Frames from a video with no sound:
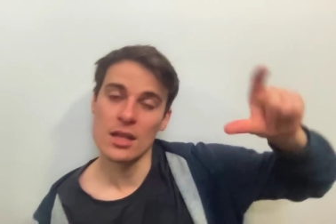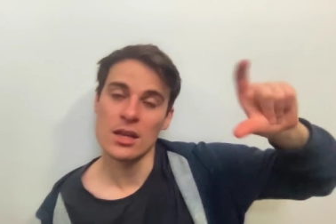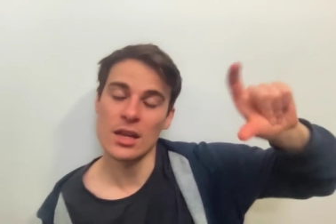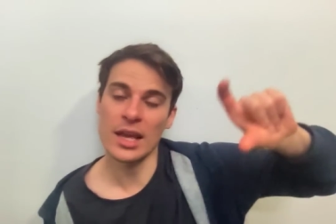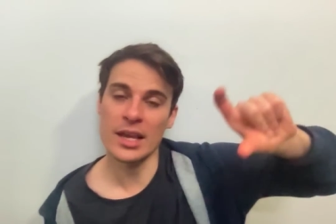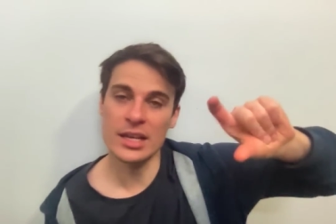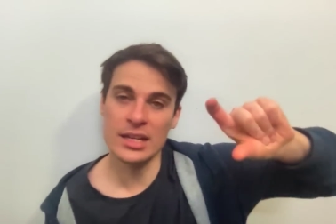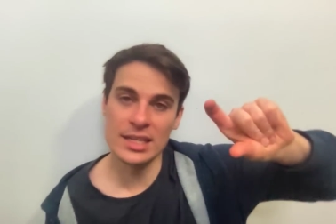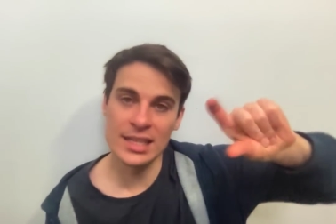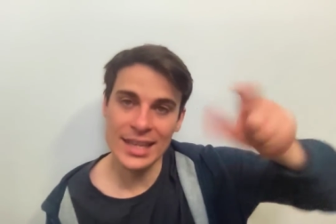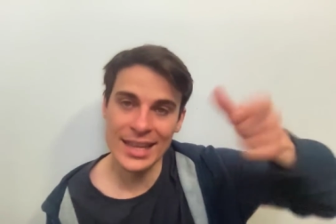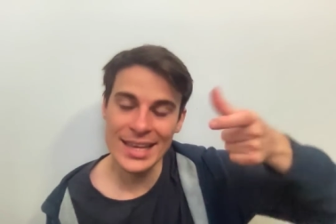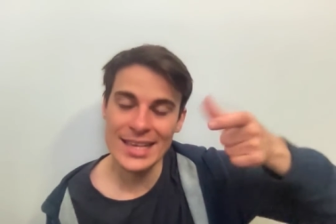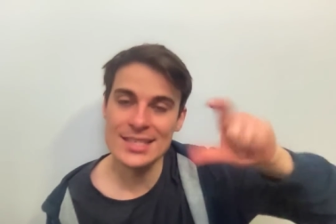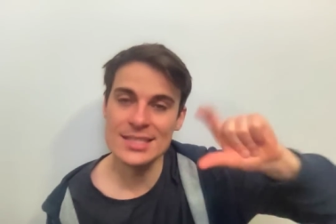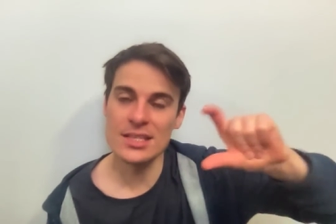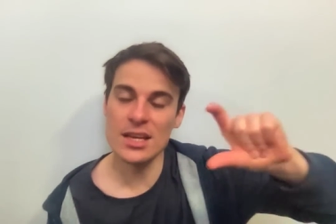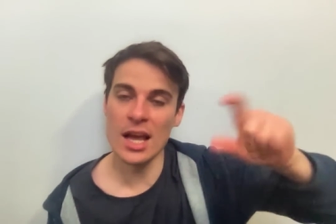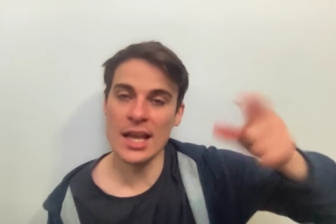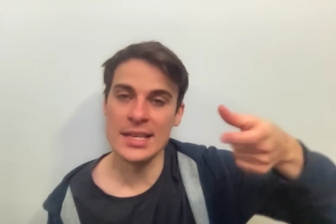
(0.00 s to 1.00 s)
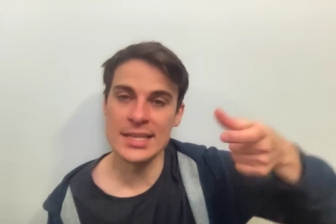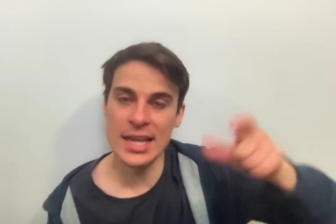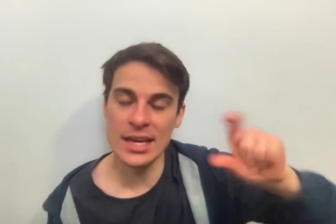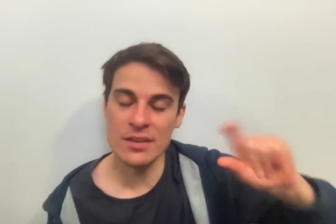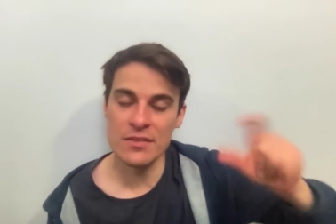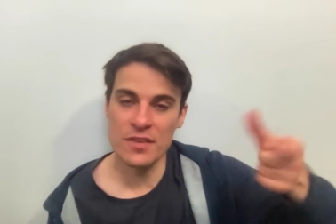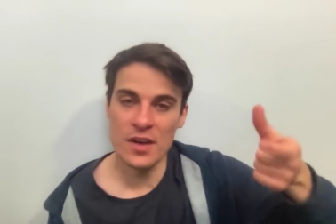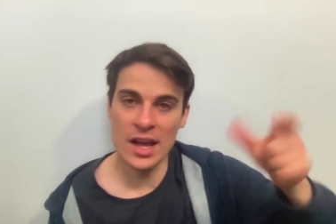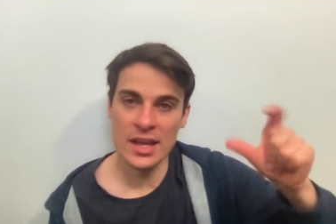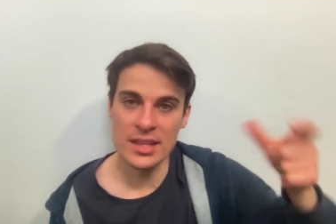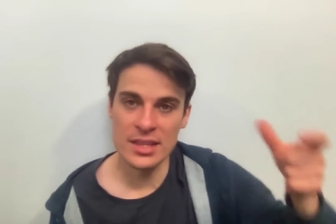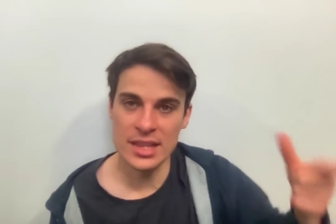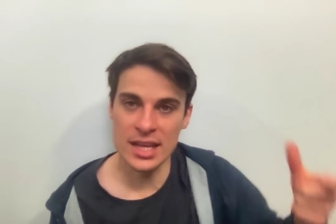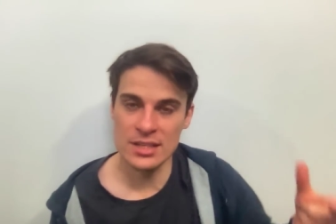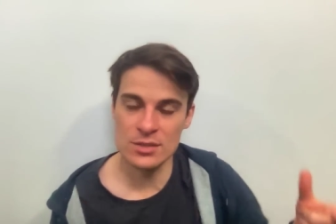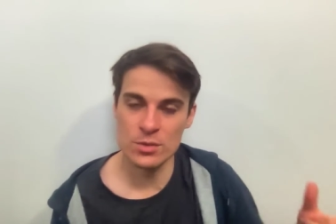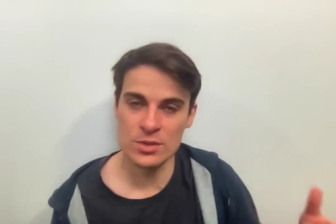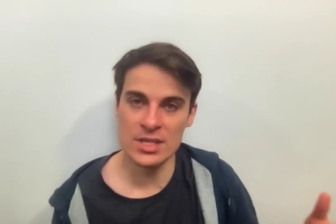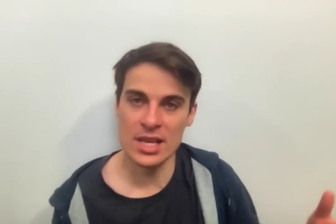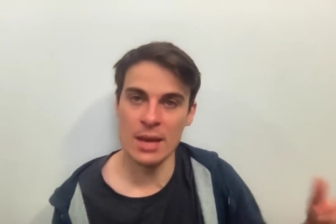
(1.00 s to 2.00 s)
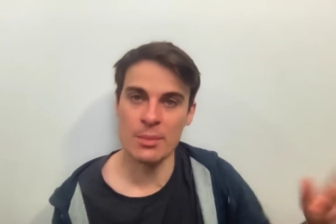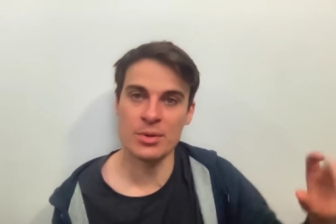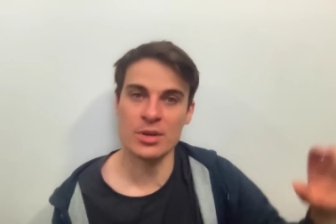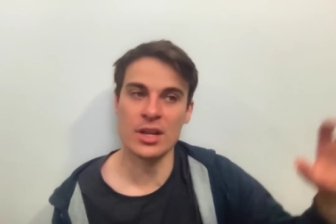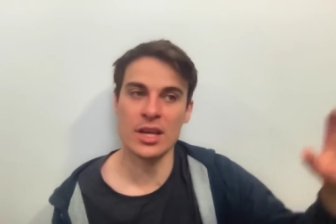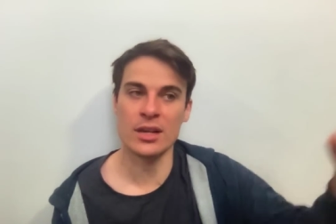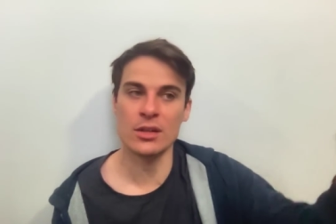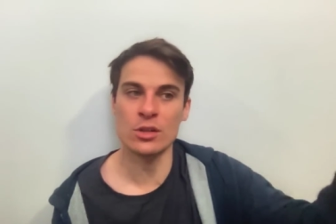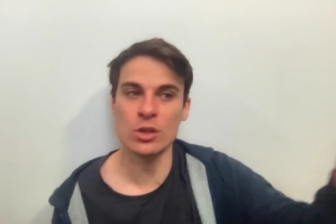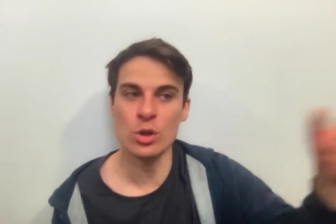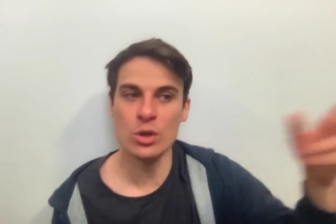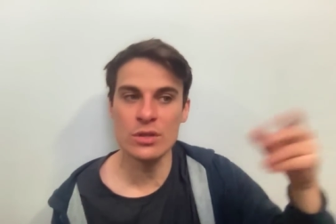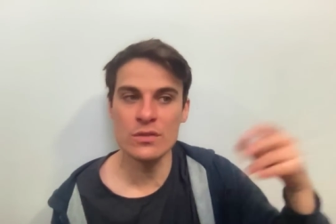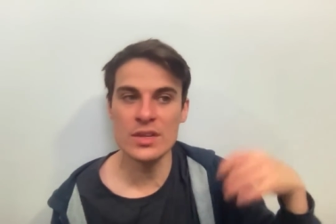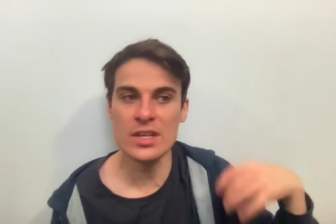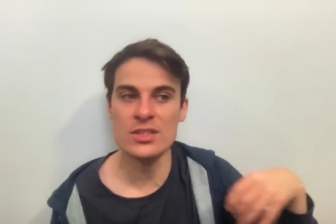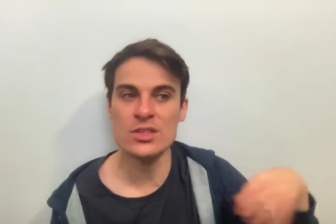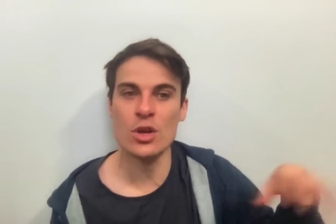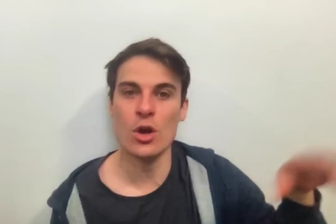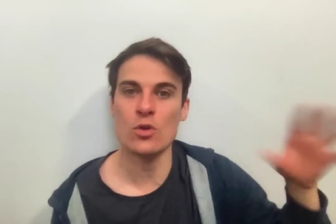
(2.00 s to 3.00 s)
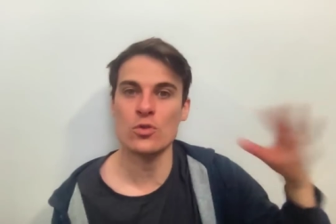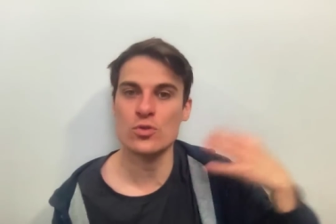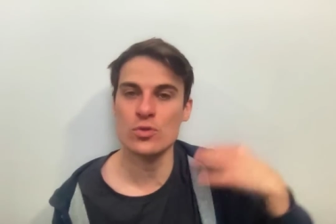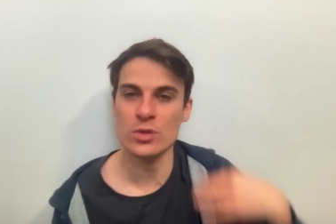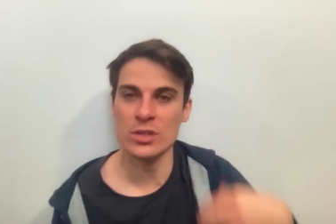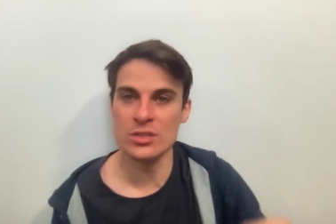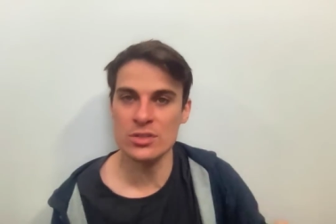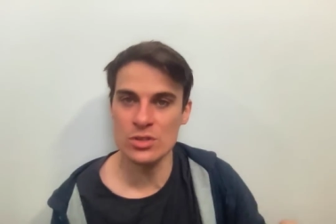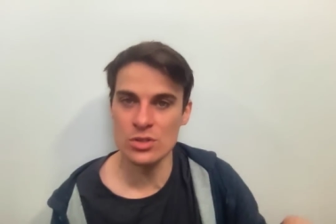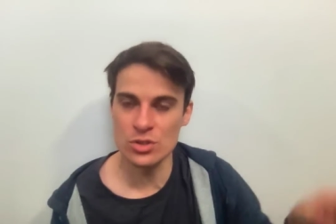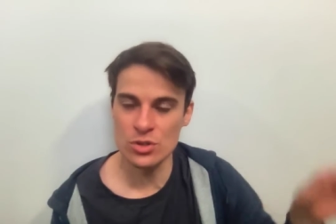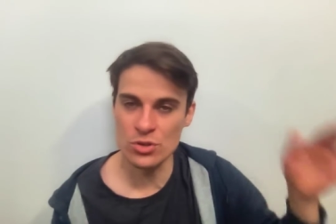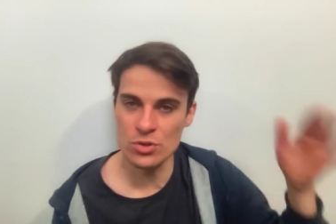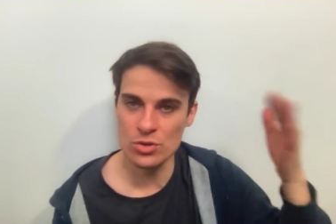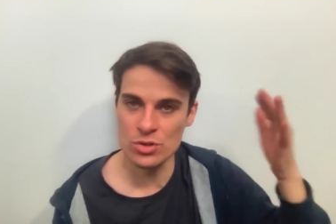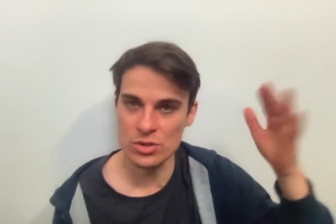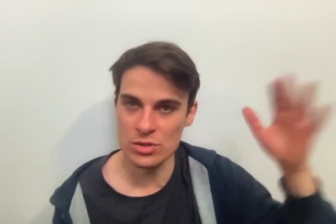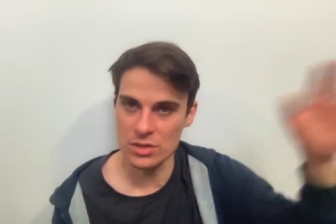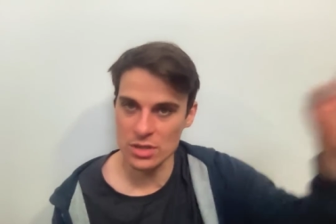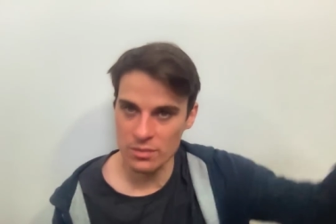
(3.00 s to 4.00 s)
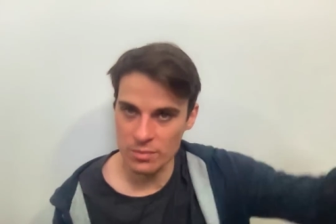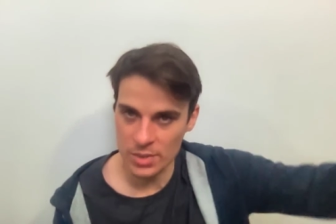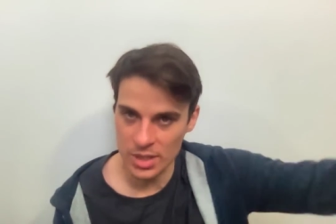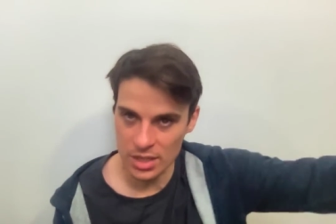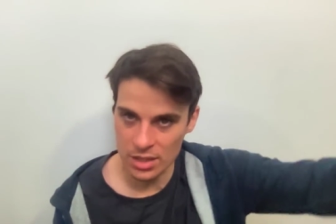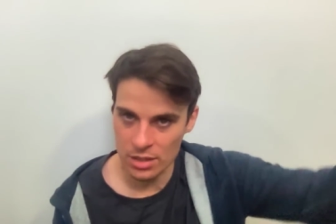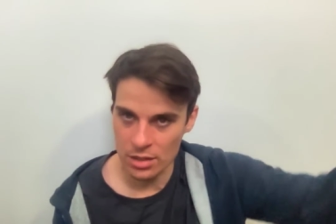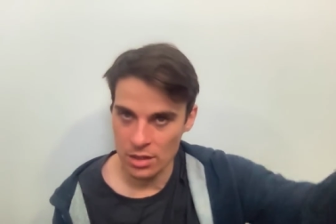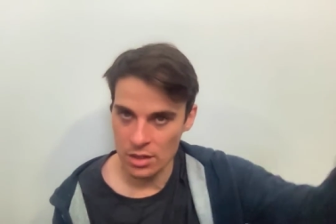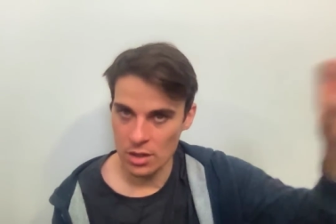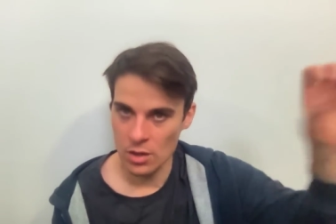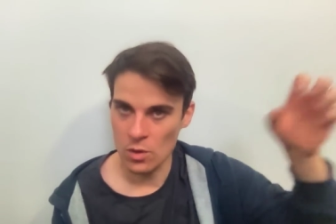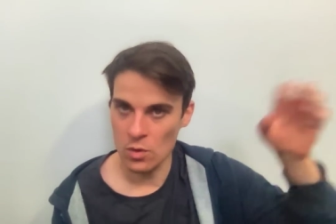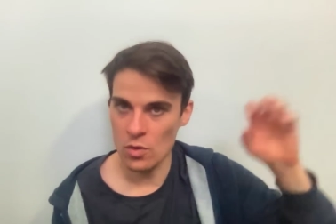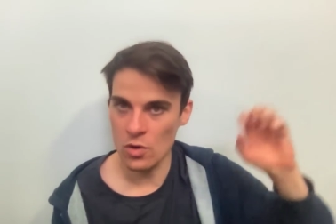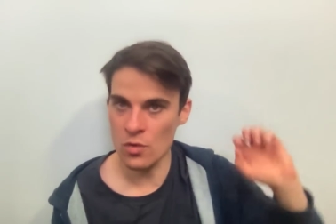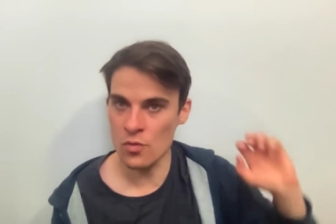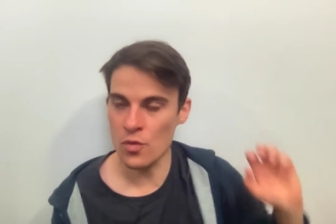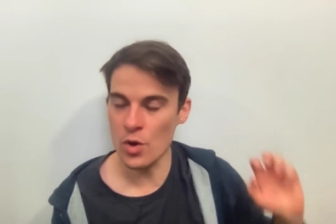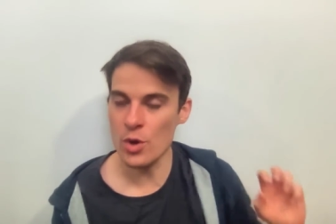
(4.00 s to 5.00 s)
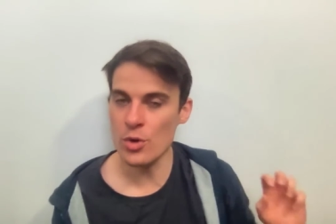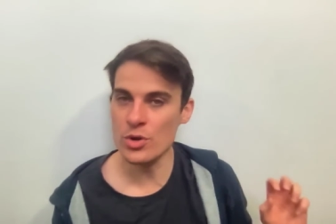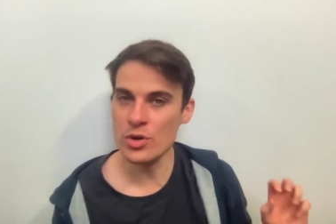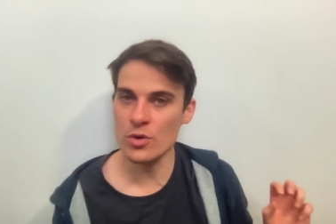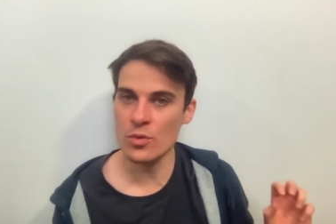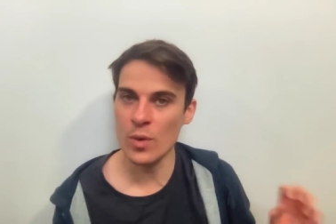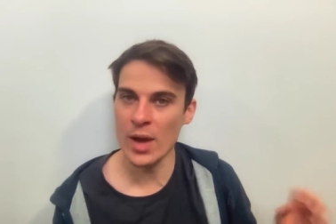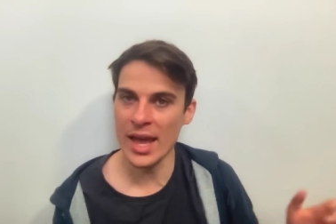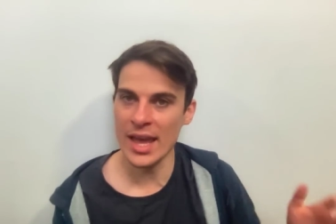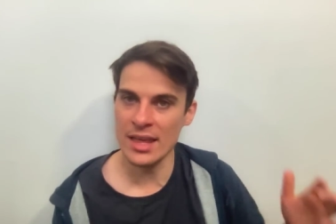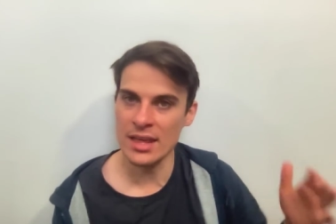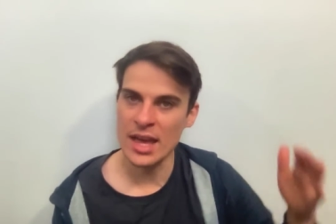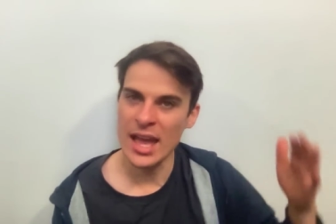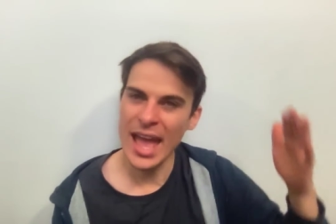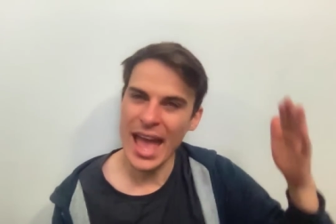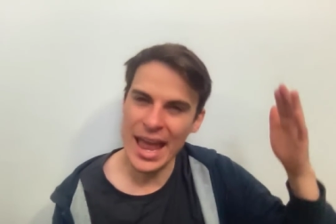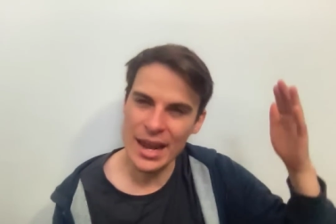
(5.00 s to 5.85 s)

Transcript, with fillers: Like at least identify that that's what's happened. Like a lot of these cultural institutions have been eroded away.